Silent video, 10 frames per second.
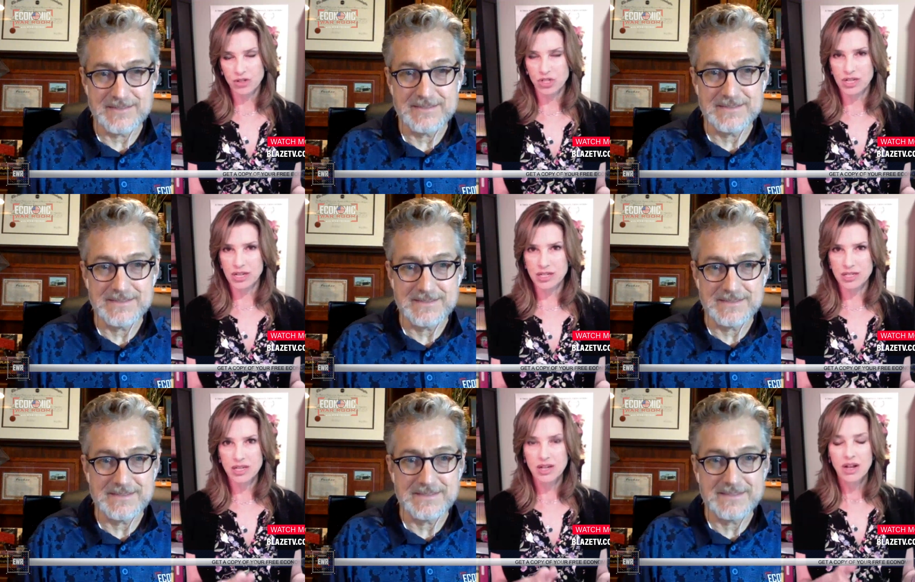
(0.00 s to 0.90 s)
Speaker 1: their
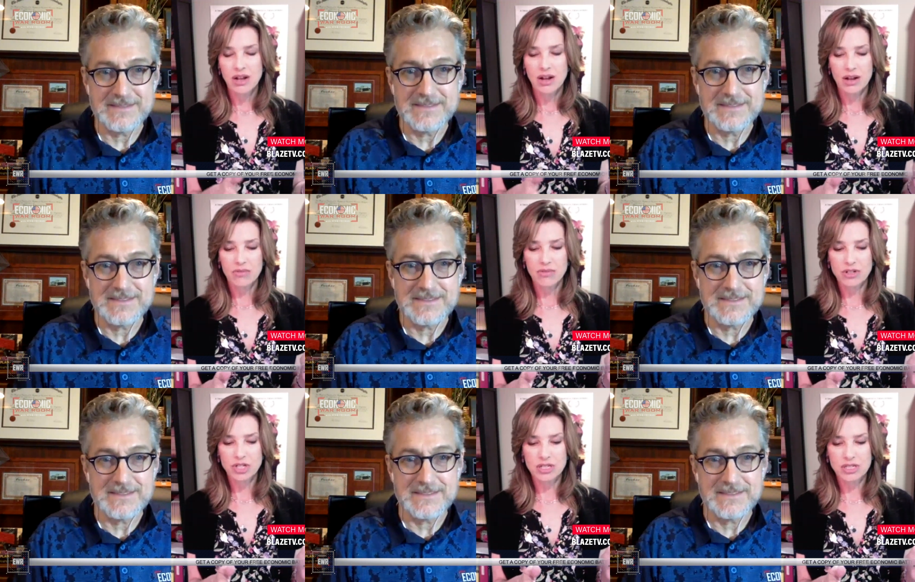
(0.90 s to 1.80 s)
studies uh,
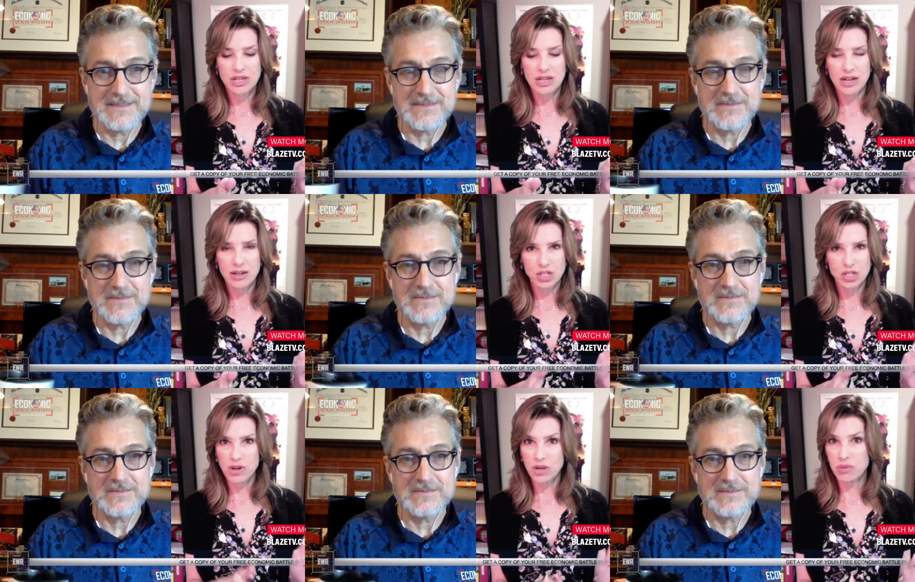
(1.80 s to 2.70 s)
versus, and I
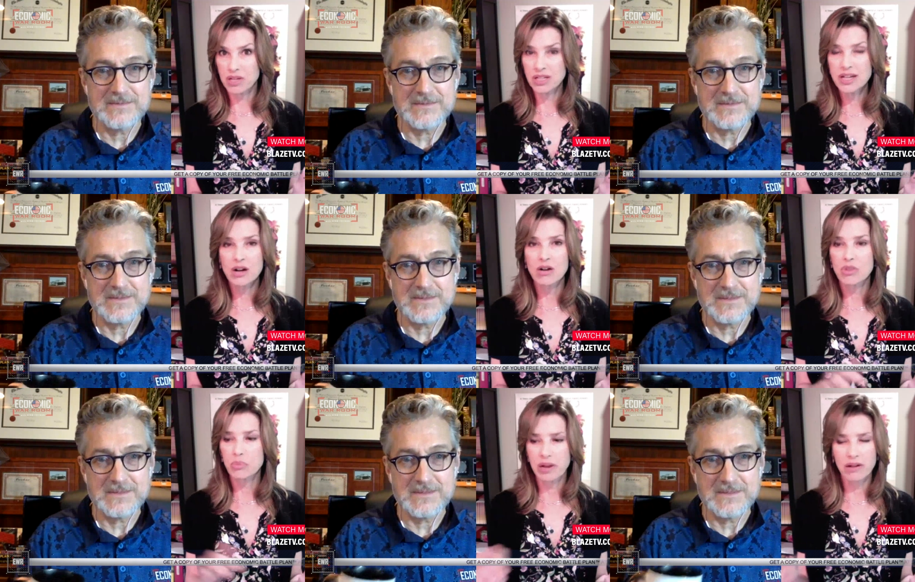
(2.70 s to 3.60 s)
just want to be clear,
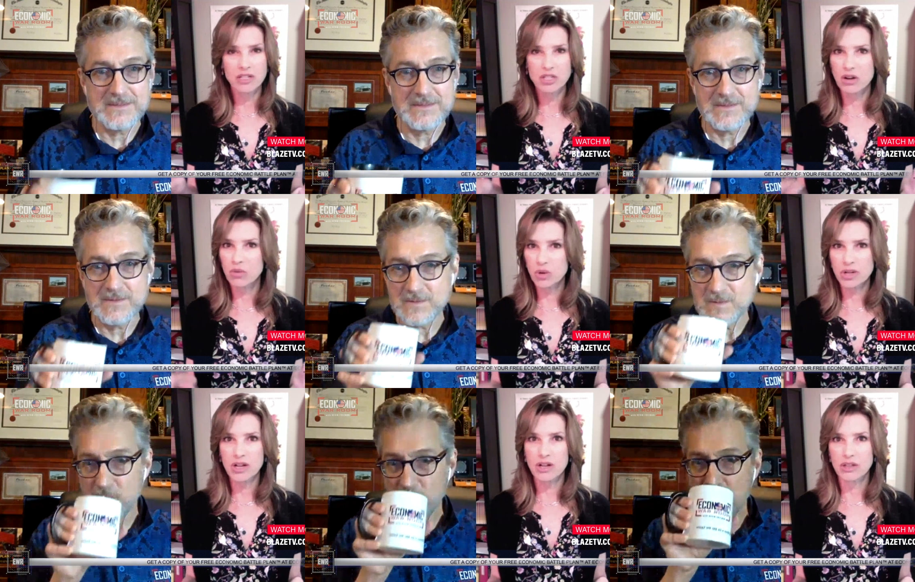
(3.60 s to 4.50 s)
the parents aren't
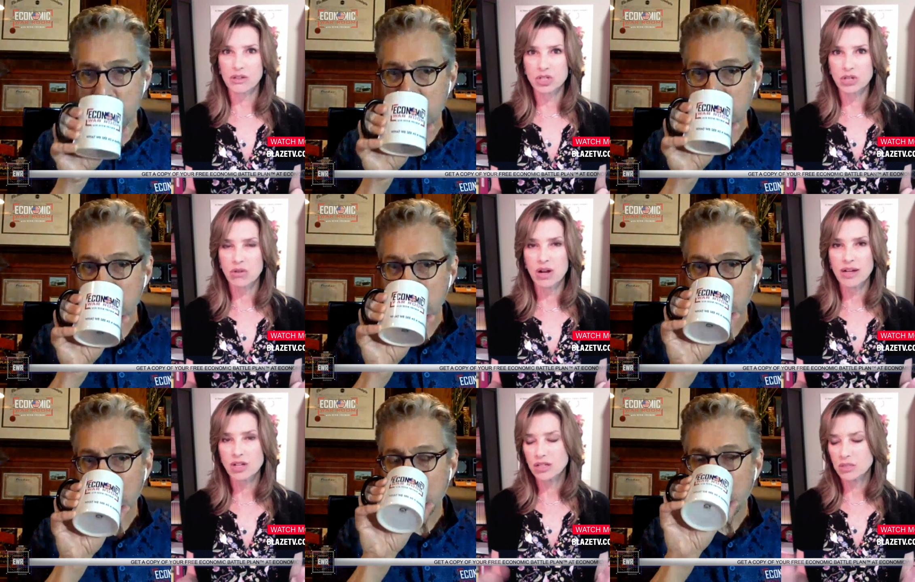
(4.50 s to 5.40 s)
working on those. So
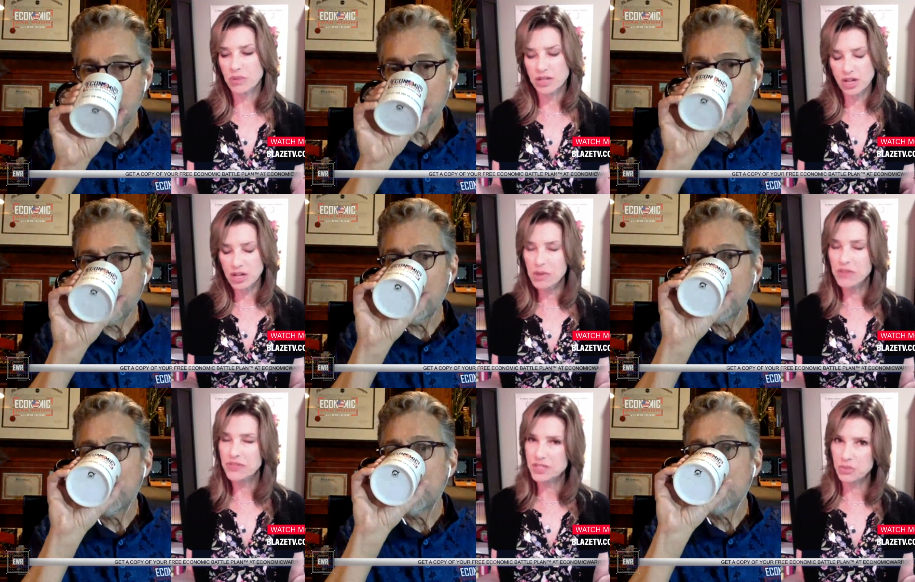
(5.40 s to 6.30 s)
I talked, I talk
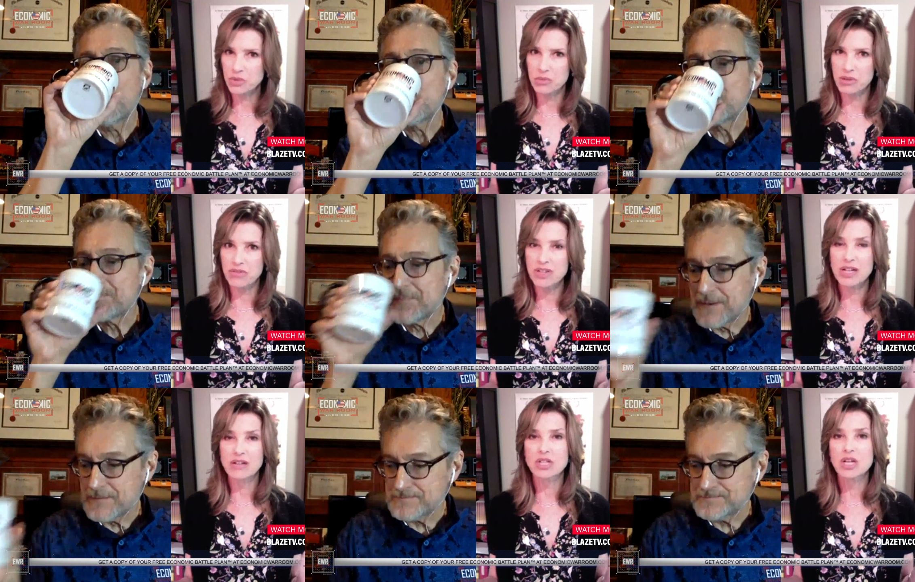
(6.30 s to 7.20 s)
about this in one of my
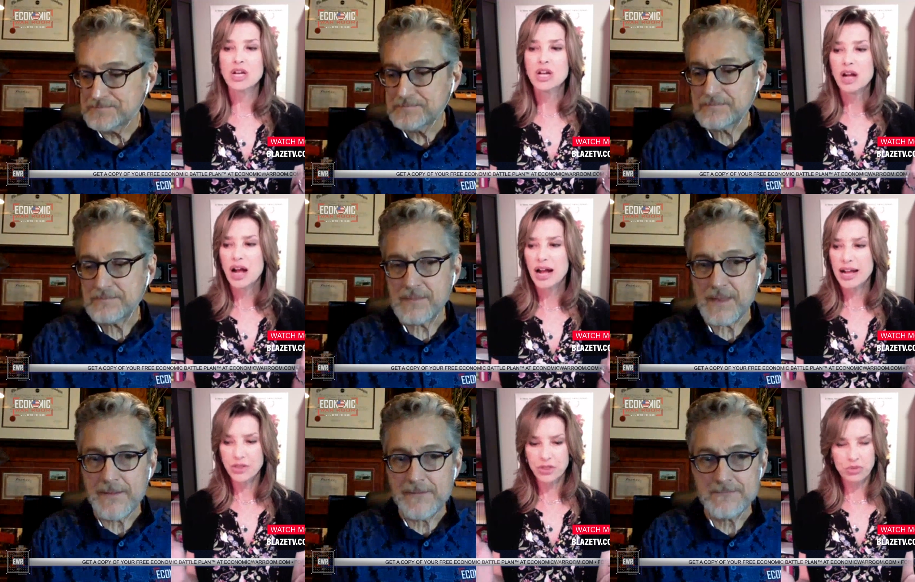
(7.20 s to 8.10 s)
videos. I
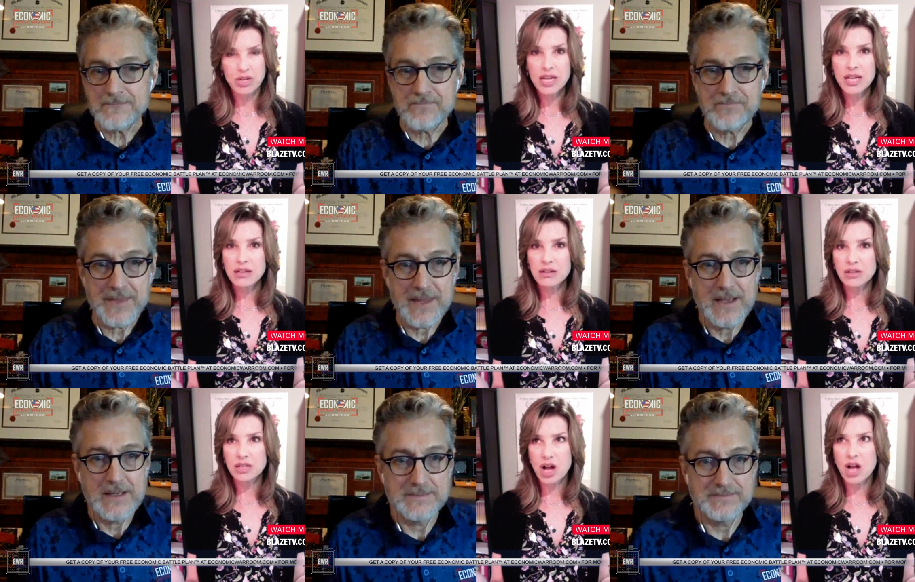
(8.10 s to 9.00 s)
had three
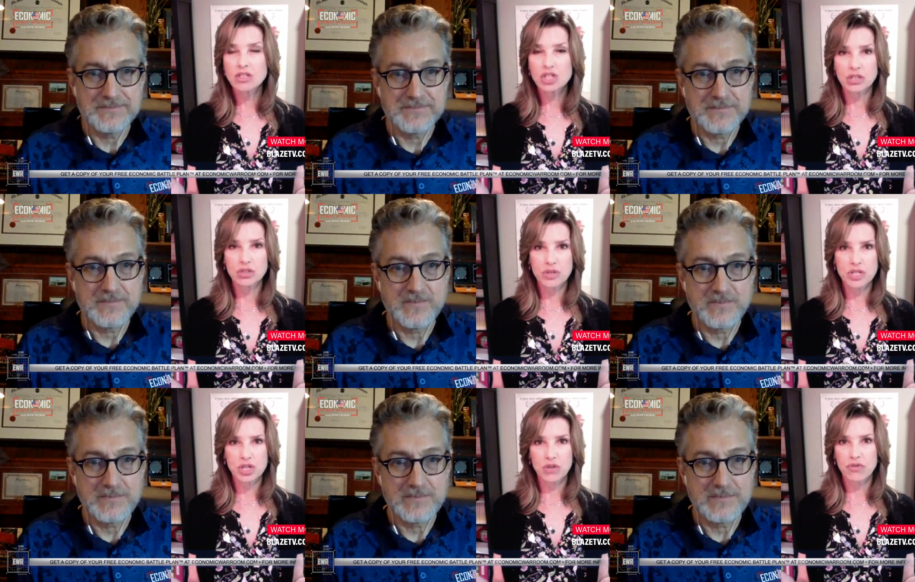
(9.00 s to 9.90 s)
young
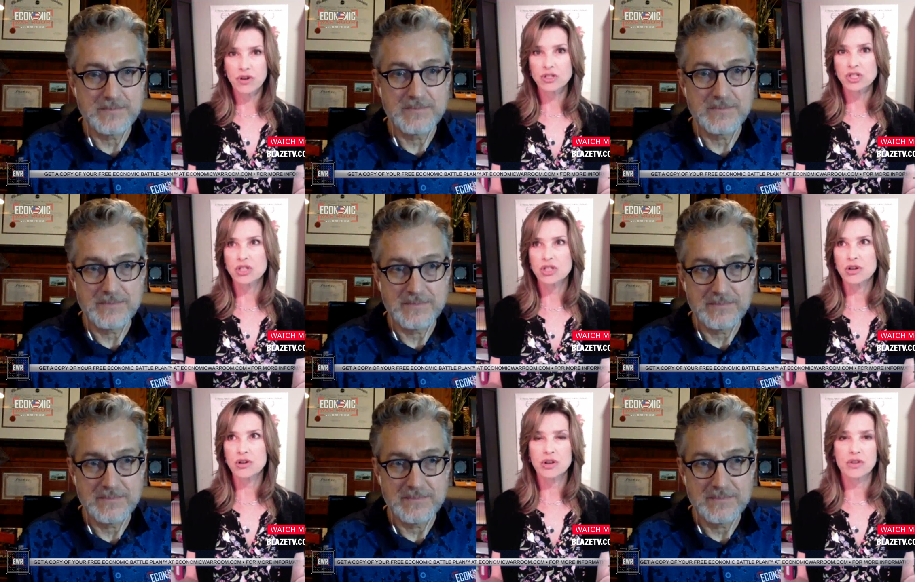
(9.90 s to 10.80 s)
children, so first,
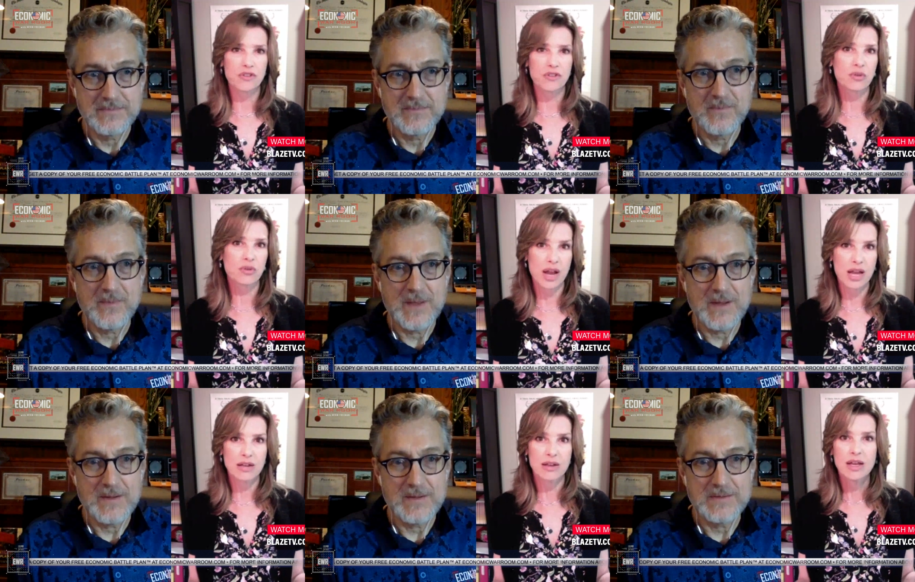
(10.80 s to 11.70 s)
third, and fifth
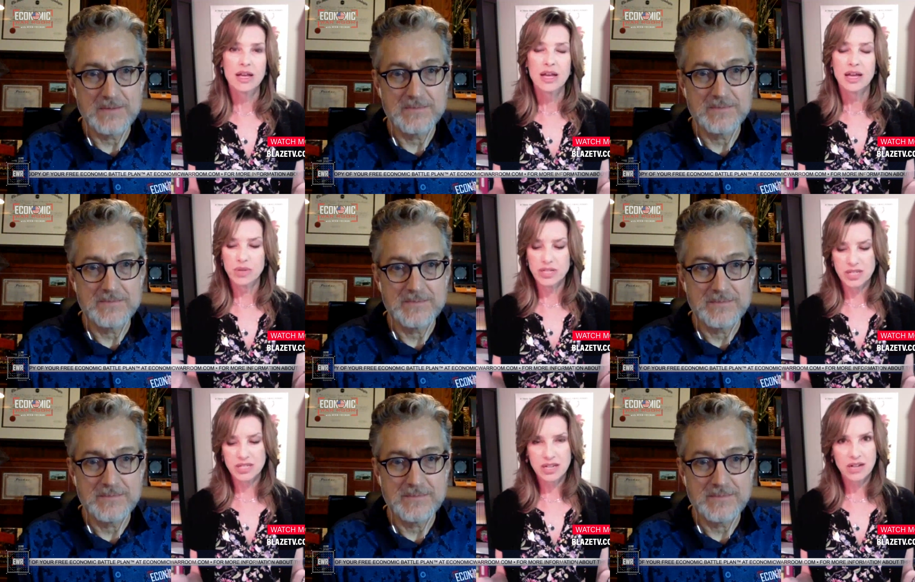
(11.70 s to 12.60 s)
grade, and we'd
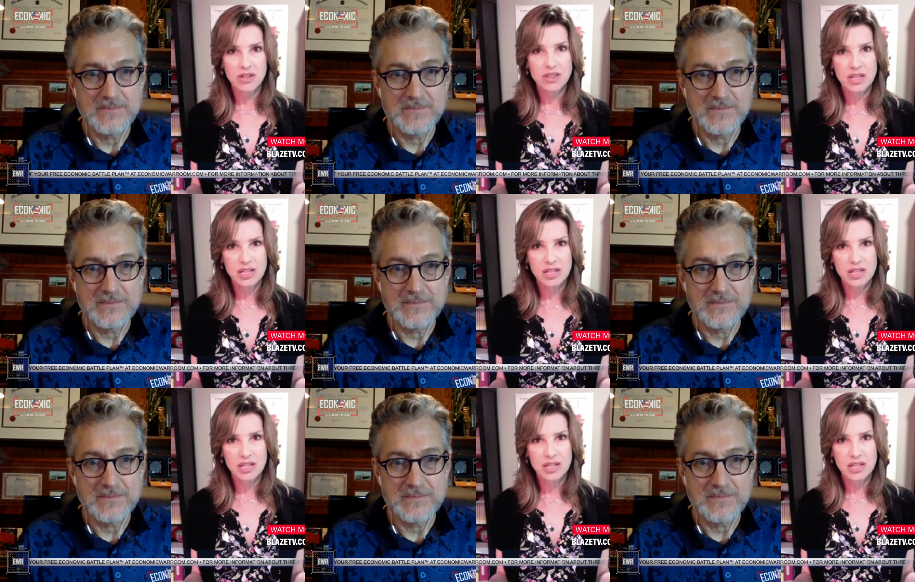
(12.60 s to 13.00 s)
sit down at the